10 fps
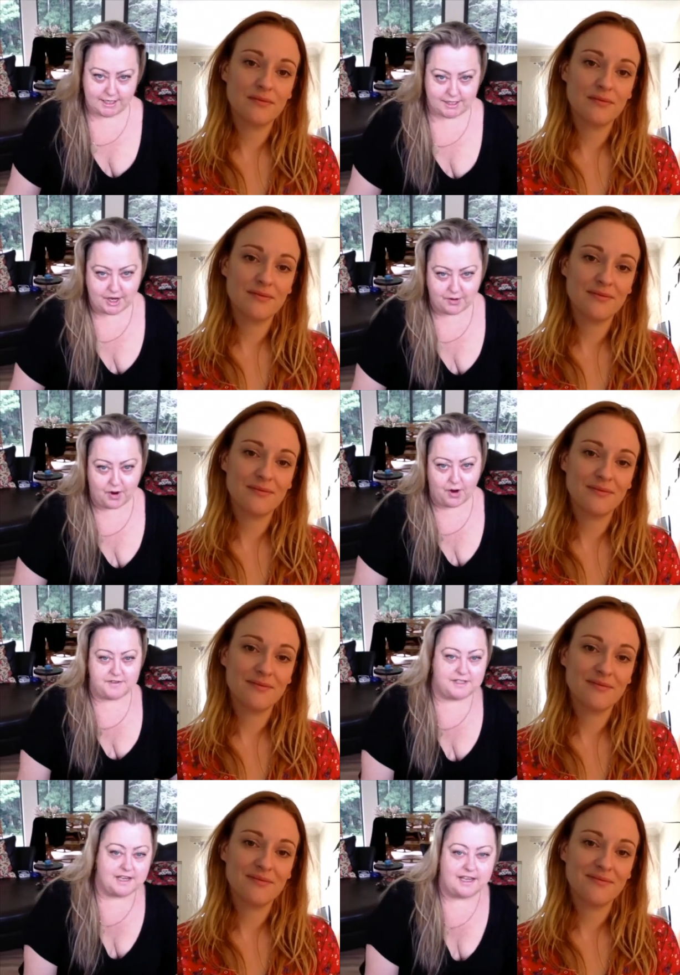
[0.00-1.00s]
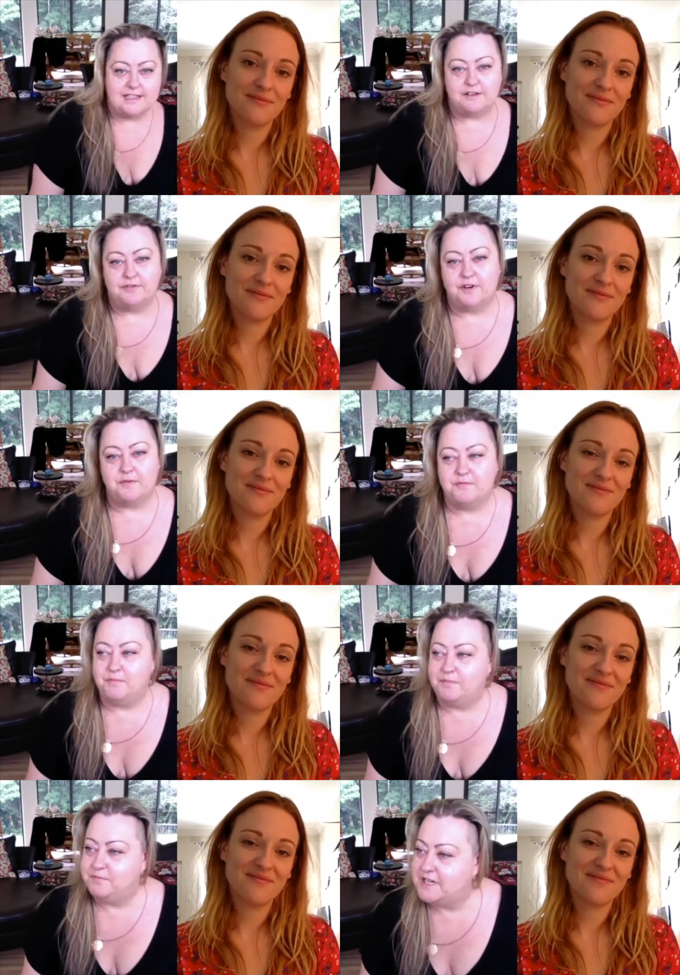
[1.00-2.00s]
Speaker 1: So I've seen the different
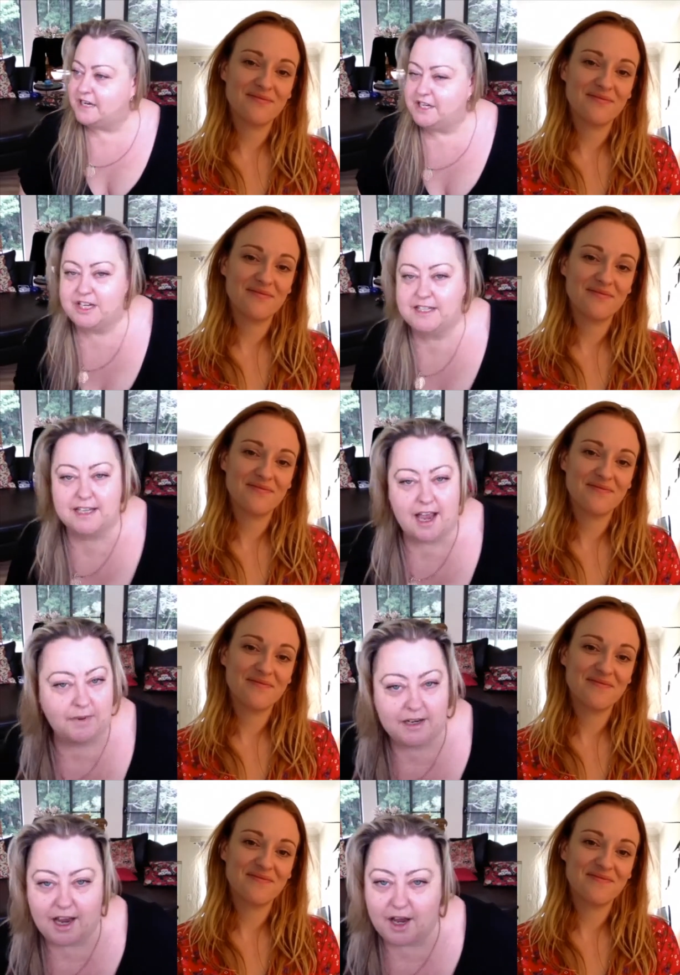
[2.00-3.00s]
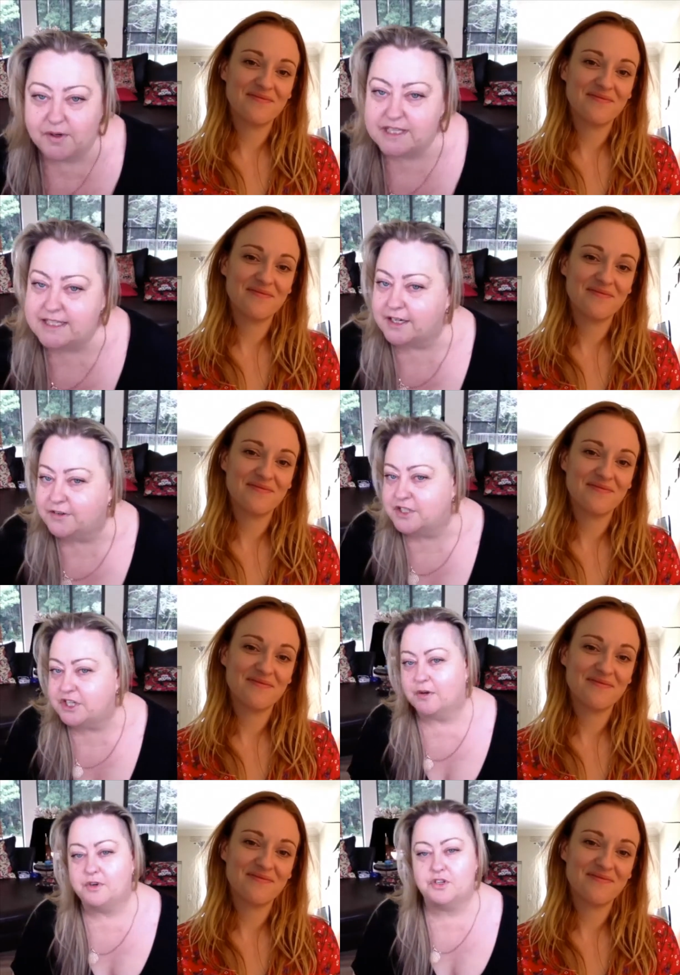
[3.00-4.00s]
teachings come and go on sacred
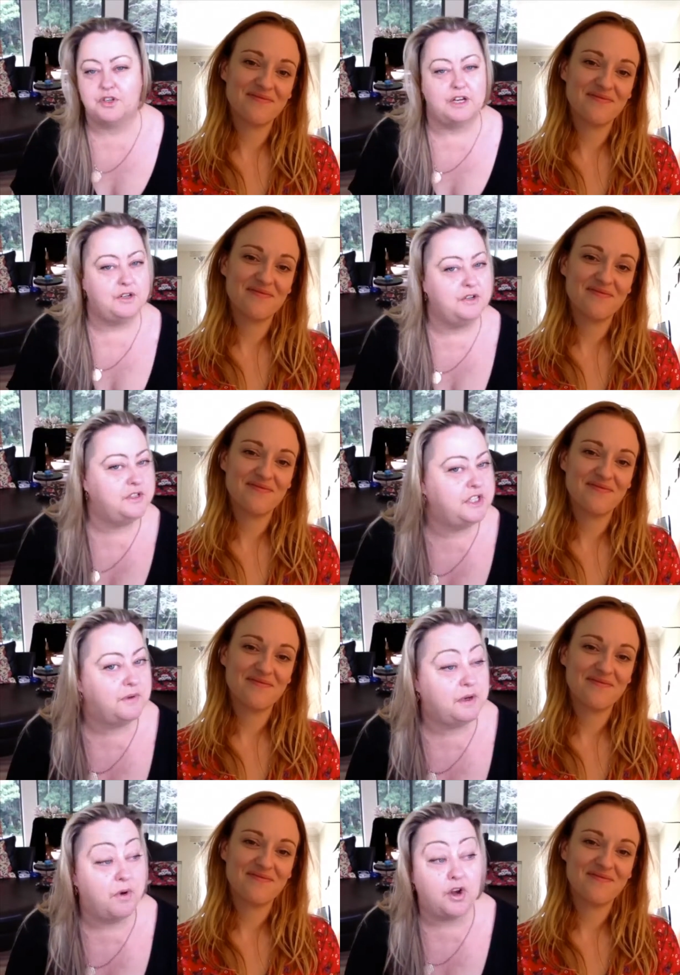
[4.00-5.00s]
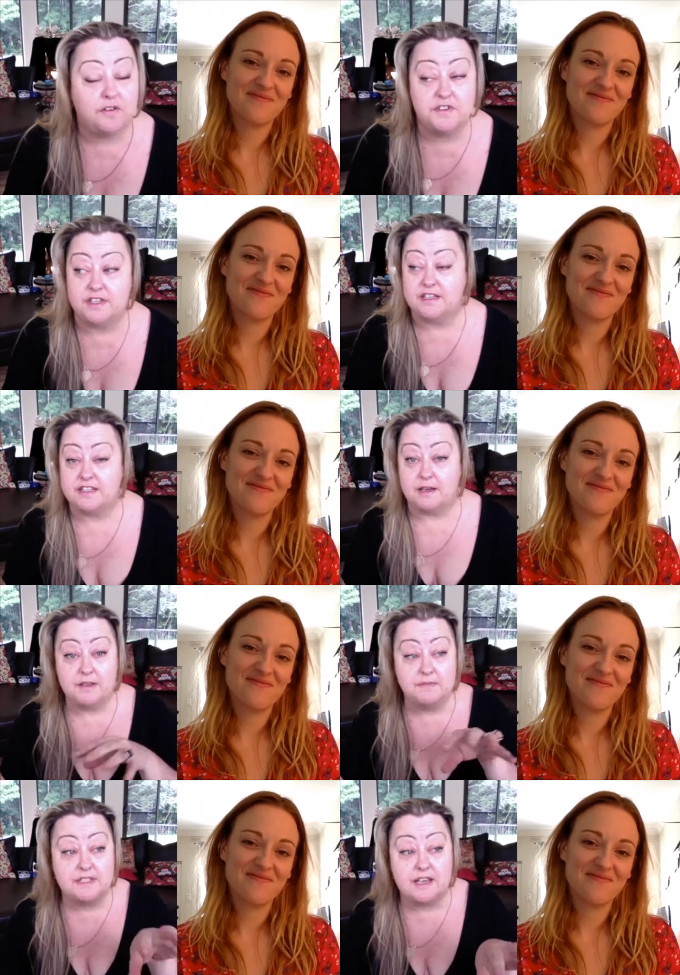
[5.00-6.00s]
geometry and who's doing what, and I've seen some of
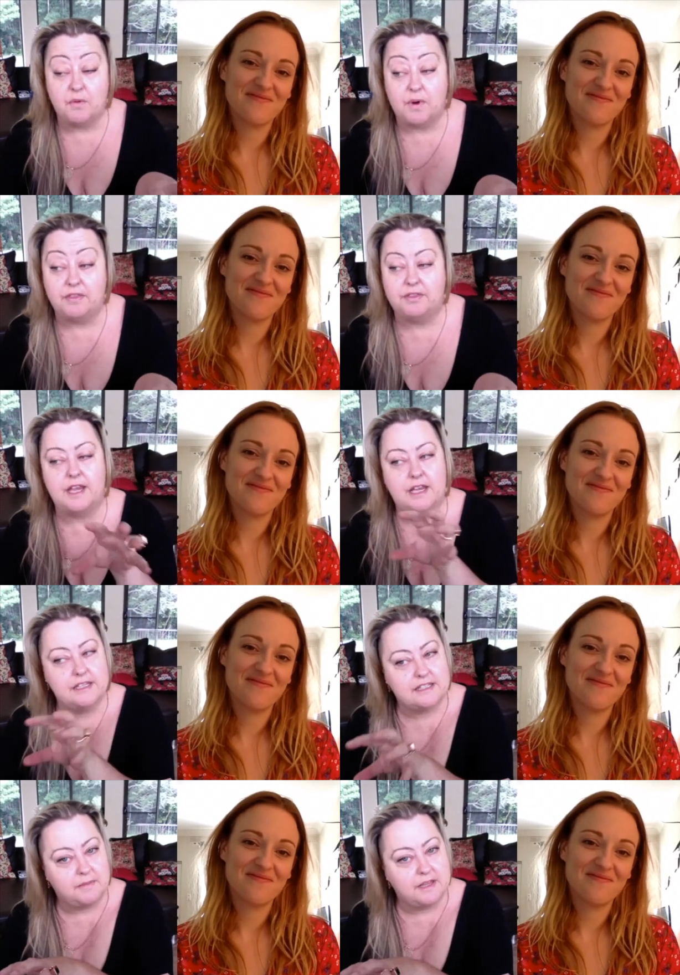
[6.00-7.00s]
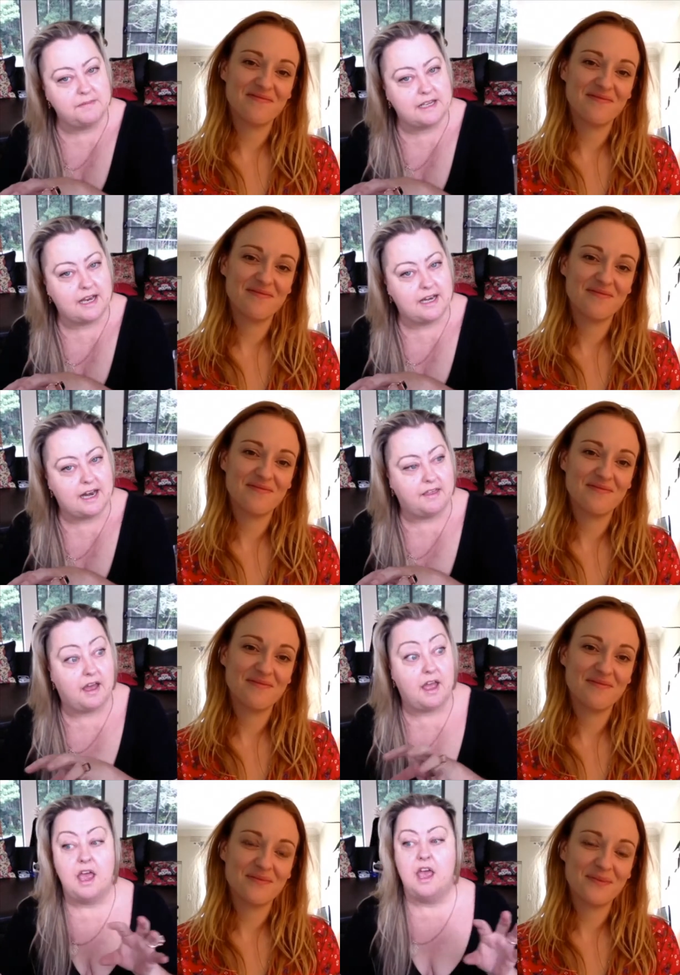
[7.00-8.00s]
them say one thing, some of them say another,
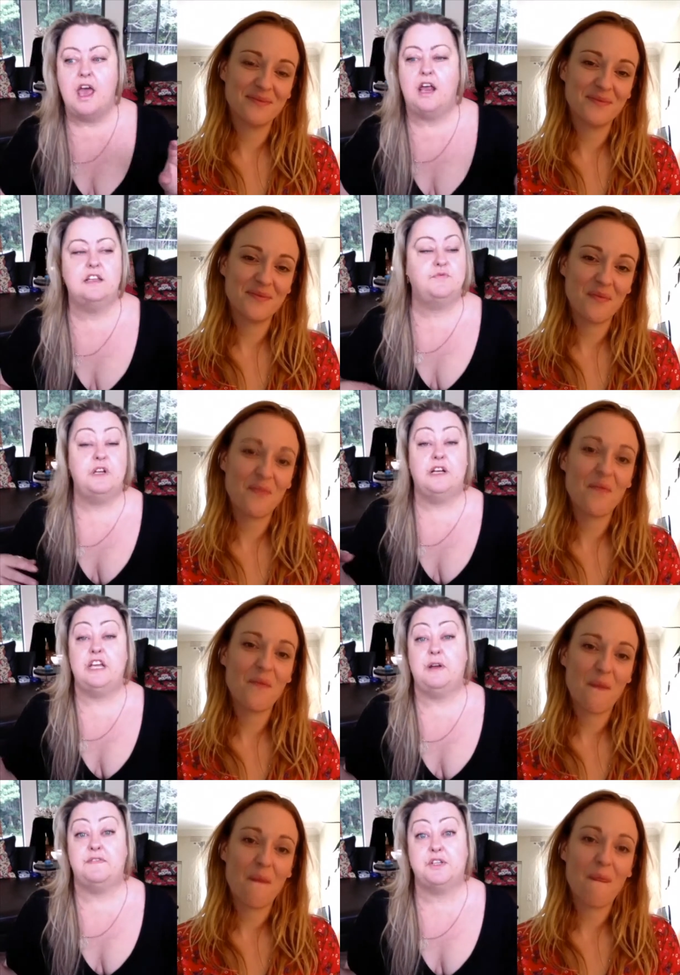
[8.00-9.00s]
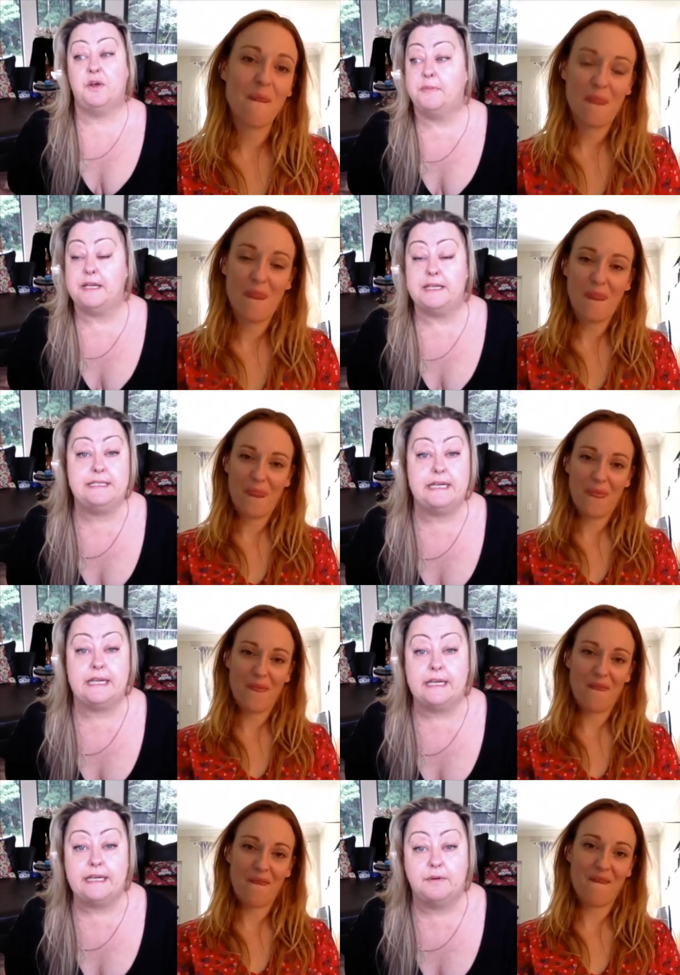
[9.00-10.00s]
and it's really whoever's got the biggest
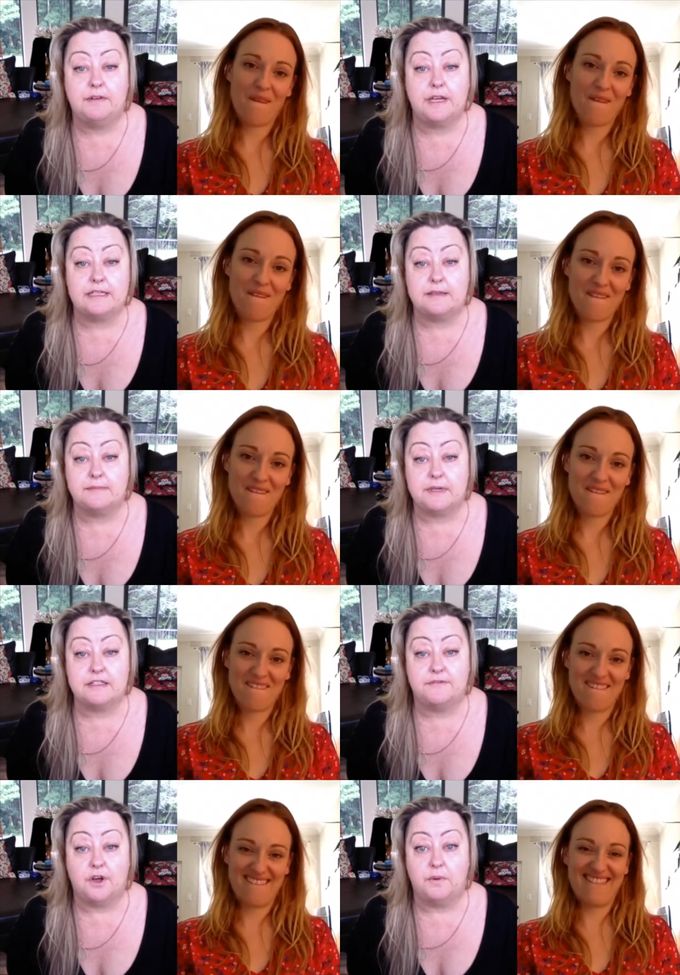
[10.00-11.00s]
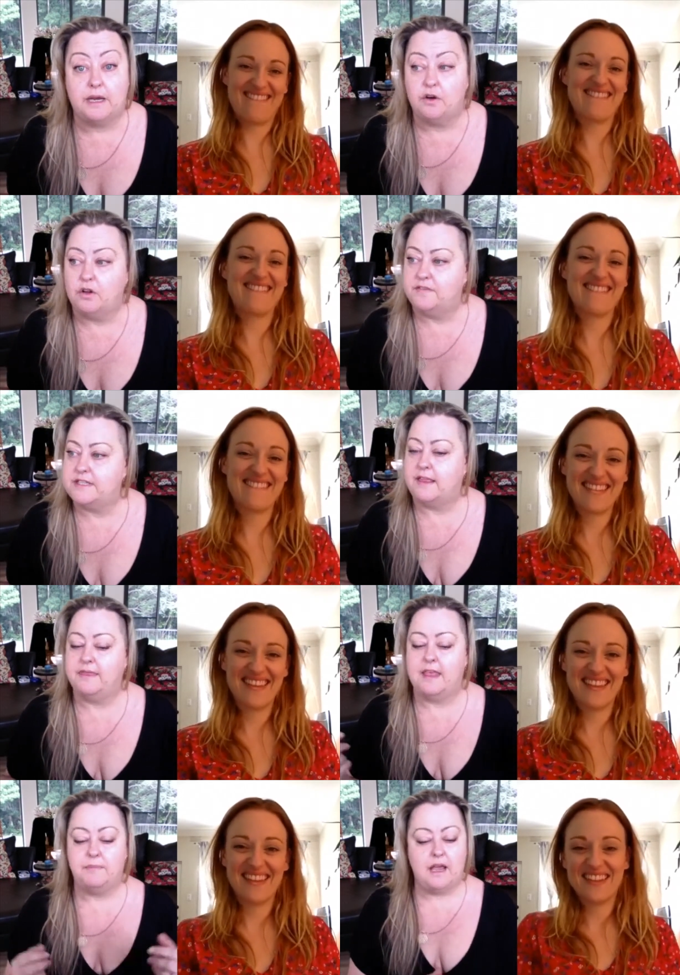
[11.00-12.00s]
dick, whoever gets the biggest following, and all of a sudden
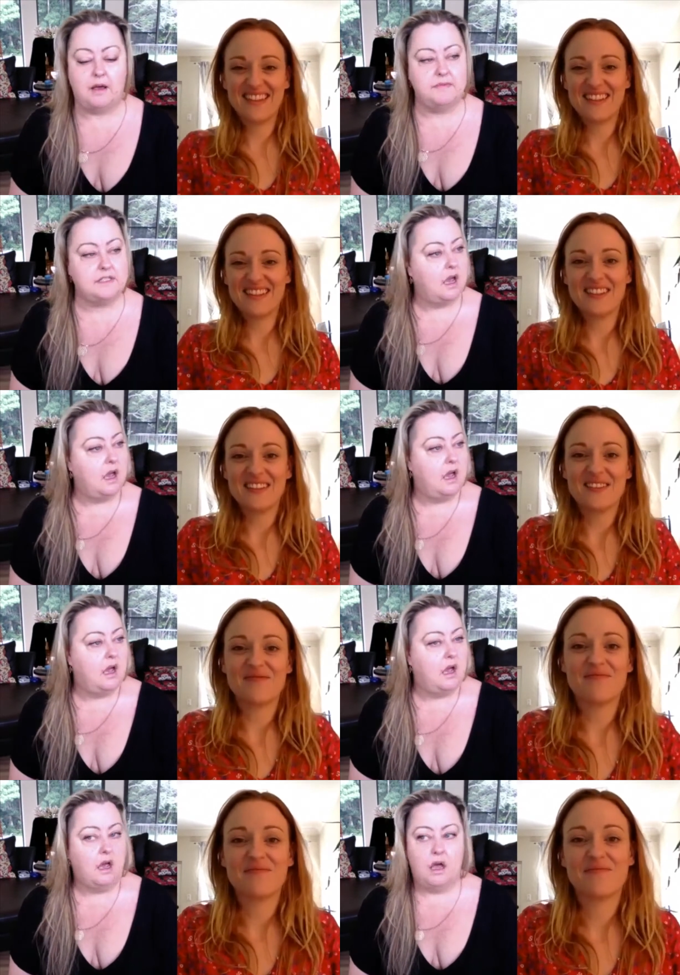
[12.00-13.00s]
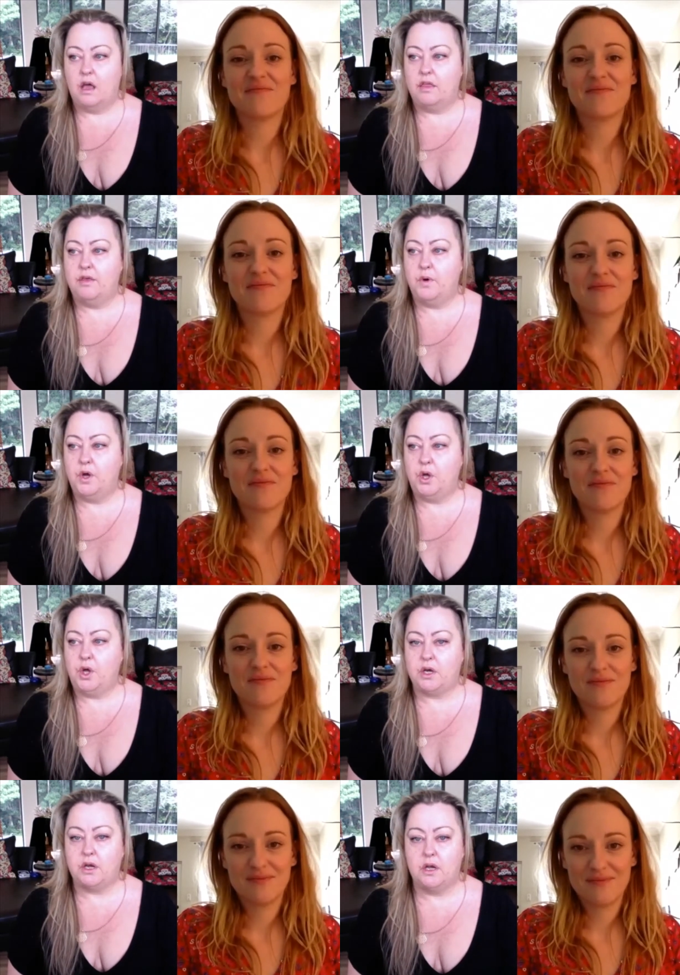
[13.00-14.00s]
that becomes the
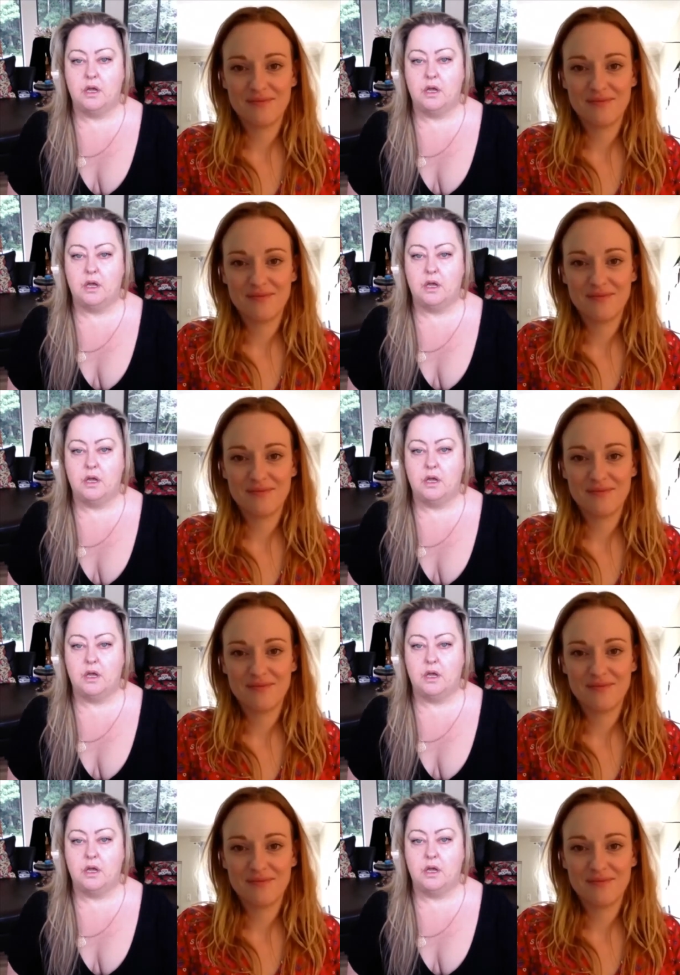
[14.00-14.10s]
word.